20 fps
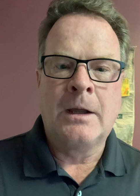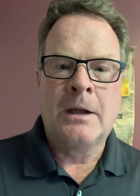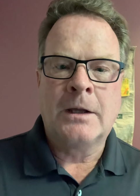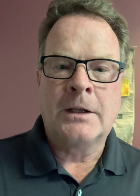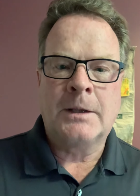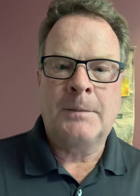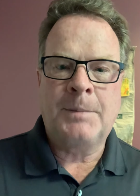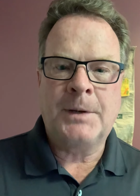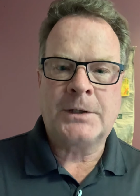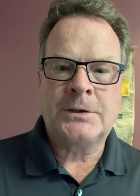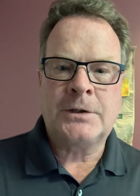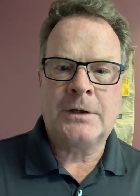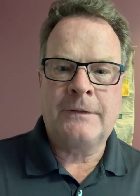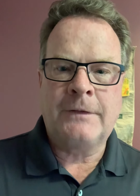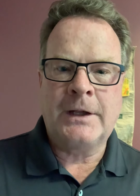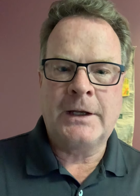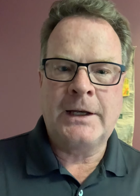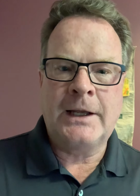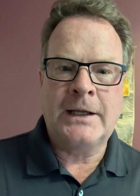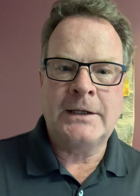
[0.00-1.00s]
The picture of
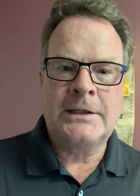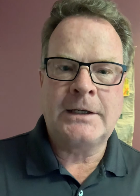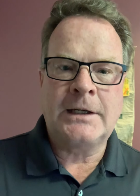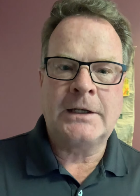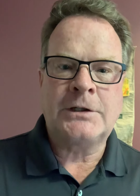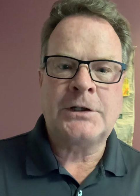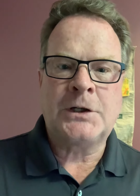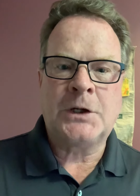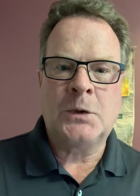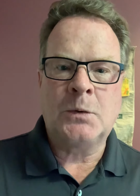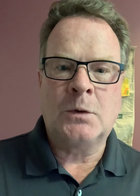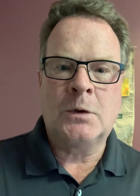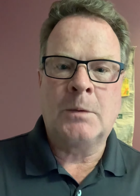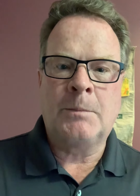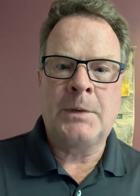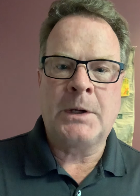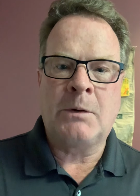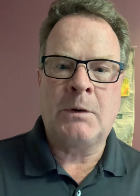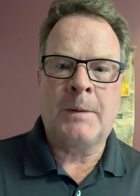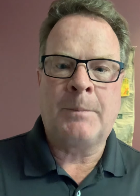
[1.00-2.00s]
the dead tissue will
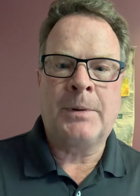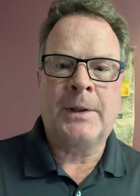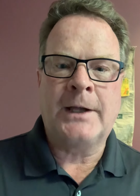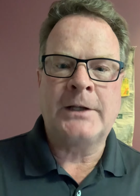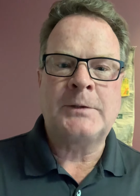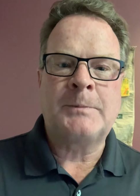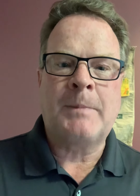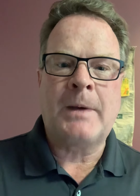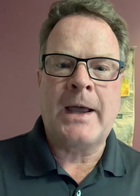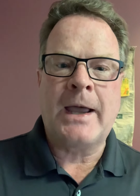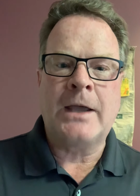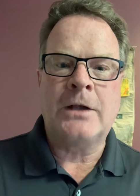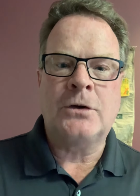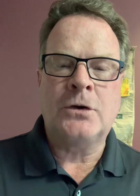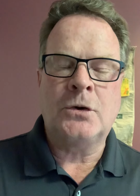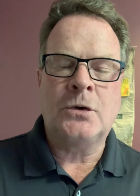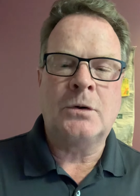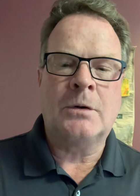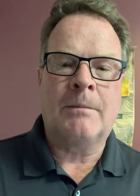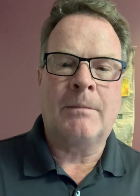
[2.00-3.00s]
be replaced by a
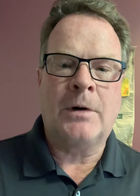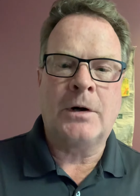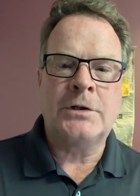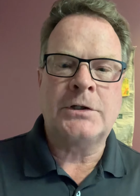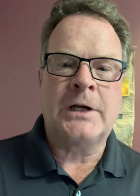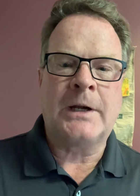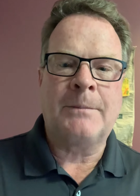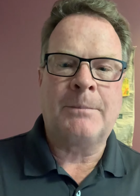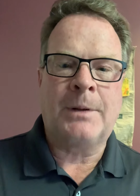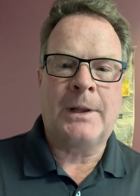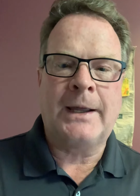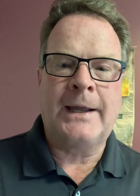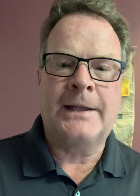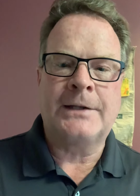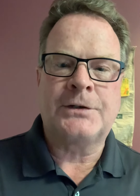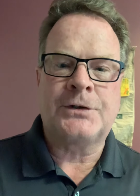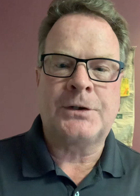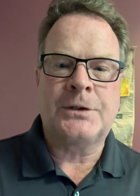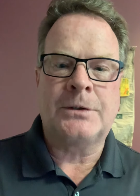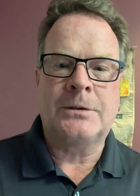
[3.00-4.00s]
new emerging plant
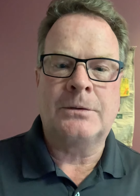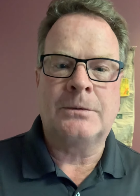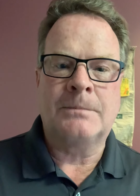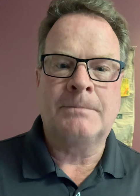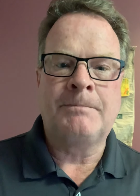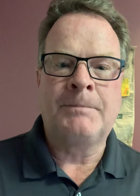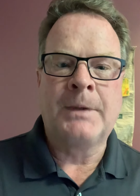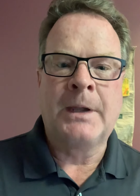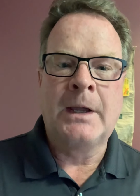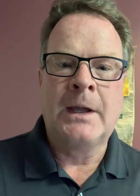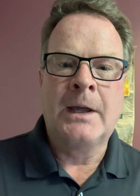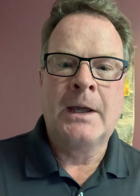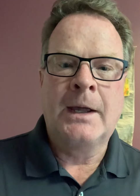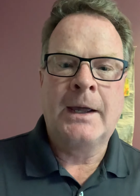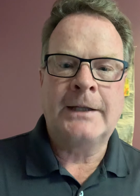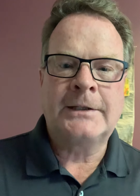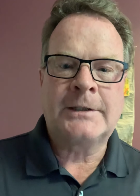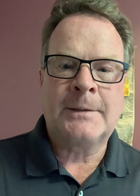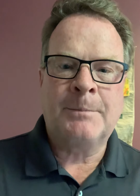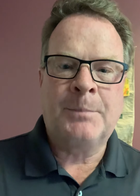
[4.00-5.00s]
soon.
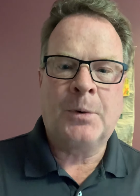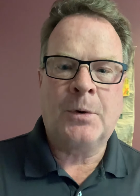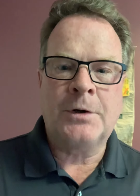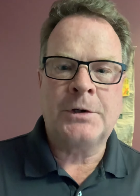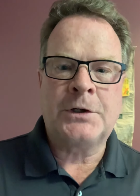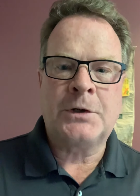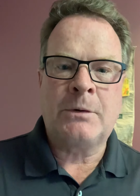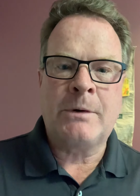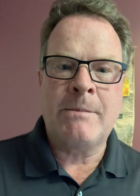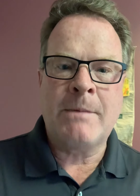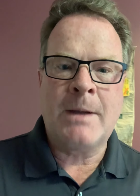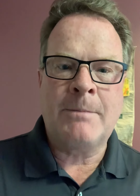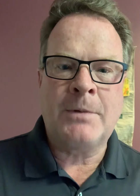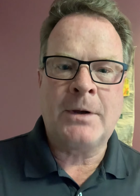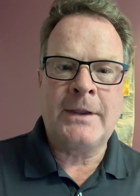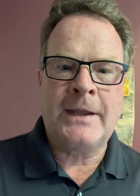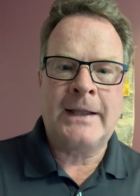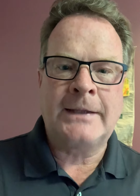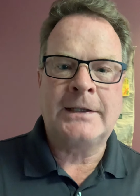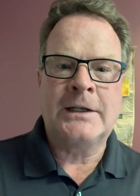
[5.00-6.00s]
It's important to
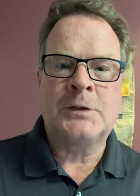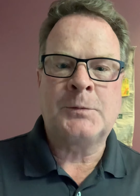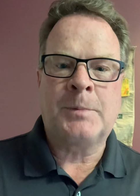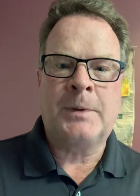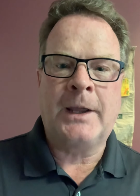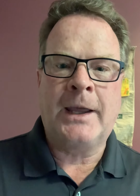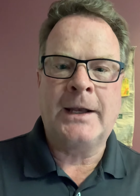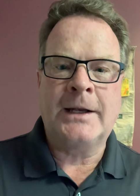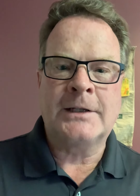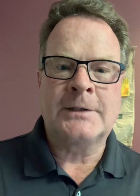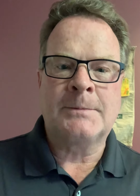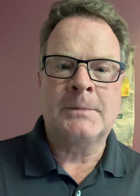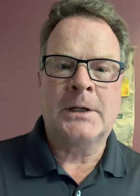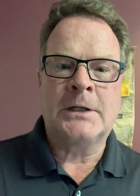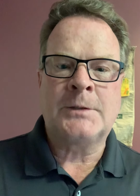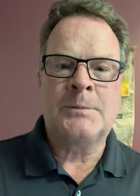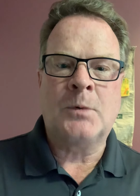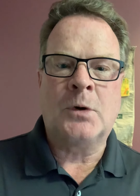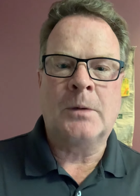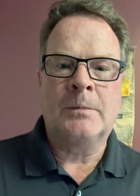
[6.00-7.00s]
remember that this plant is
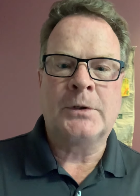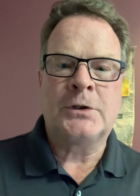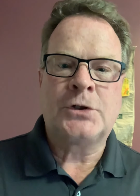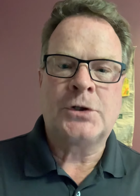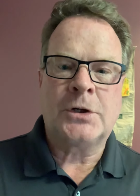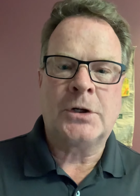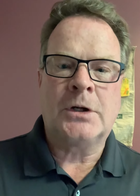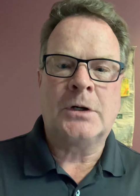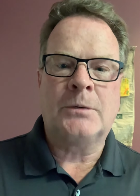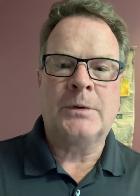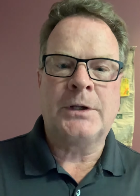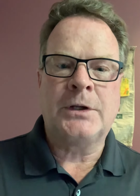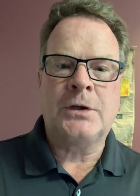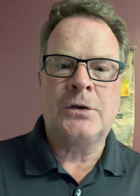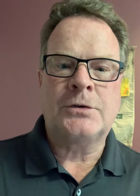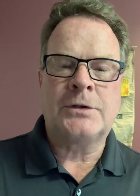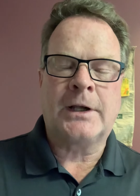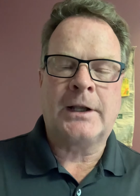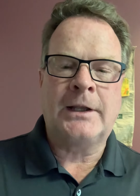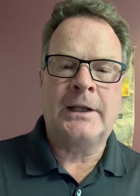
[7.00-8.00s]
much more mature when
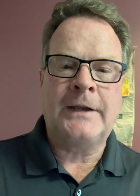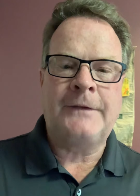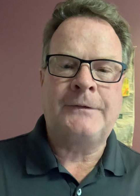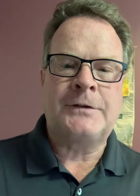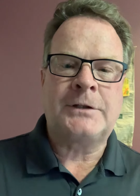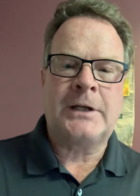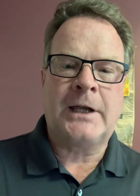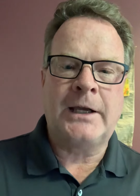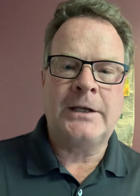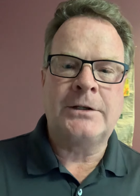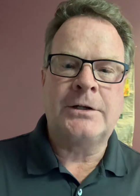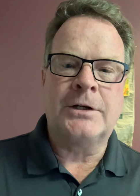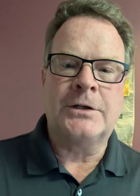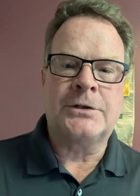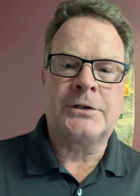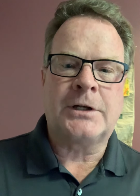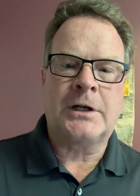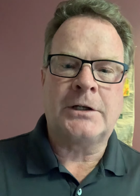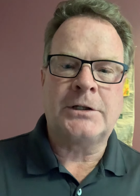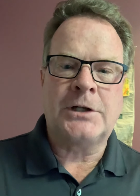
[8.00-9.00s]
using leaf stages
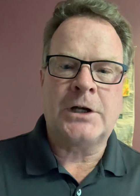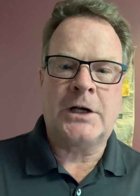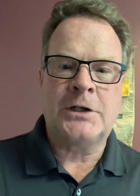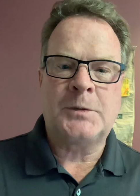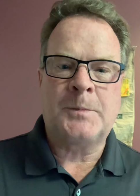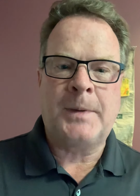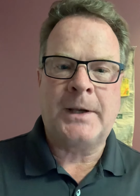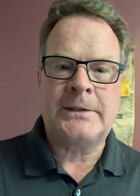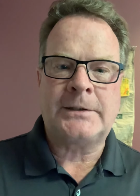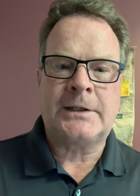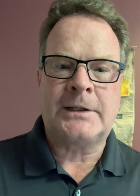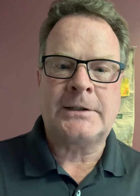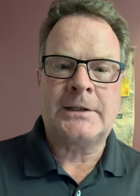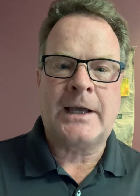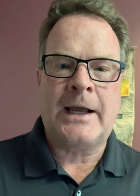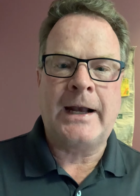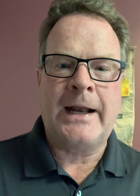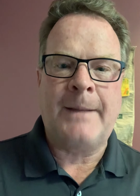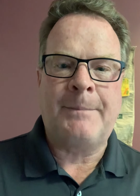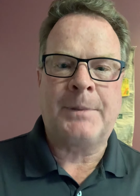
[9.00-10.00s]
to judge
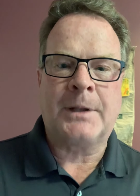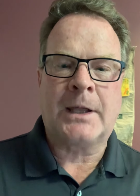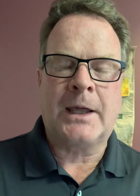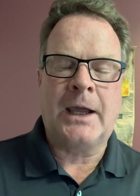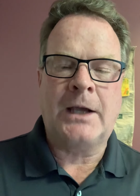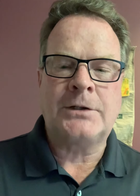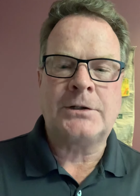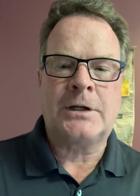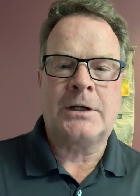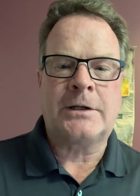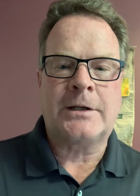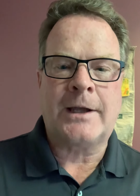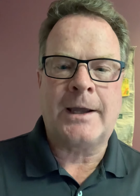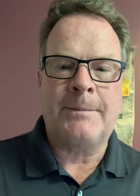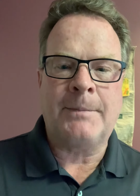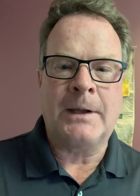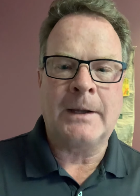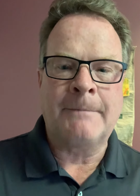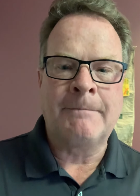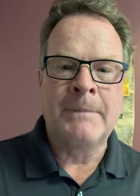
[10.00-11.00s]
pesticide application
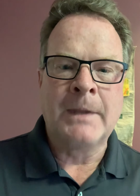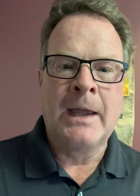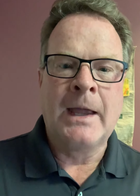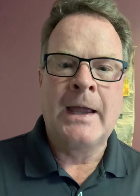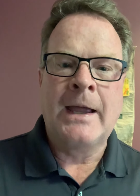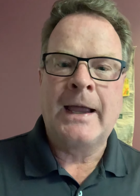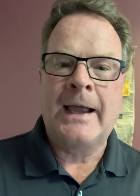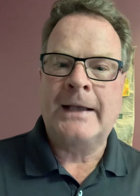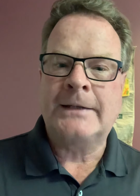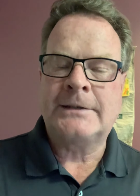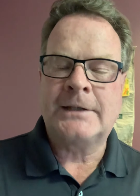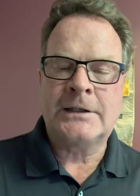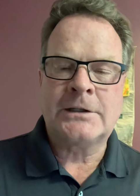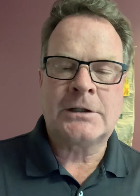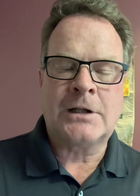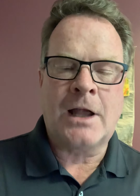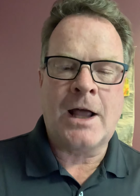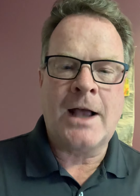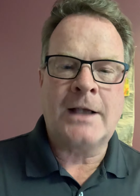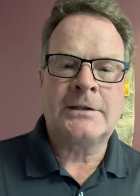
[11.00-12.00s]
timing, as
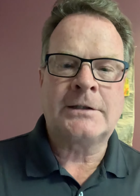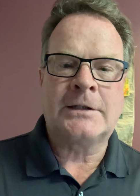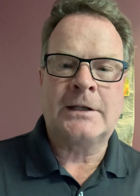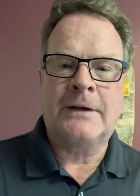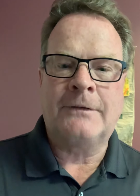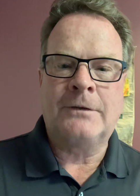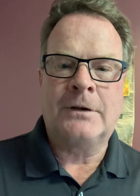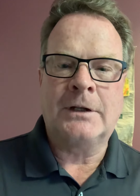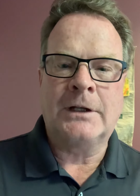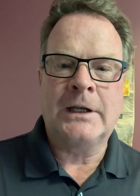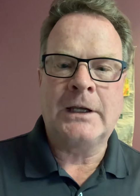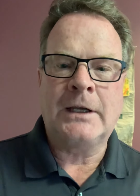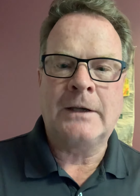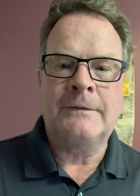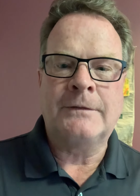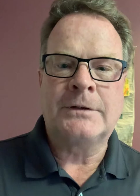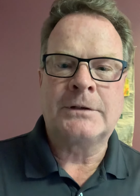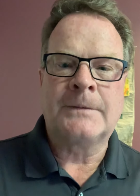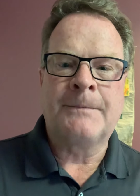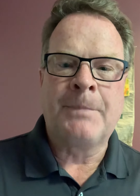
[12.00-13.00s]
it's lost several
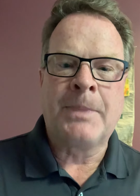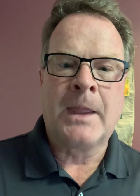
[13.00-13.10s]
leaves.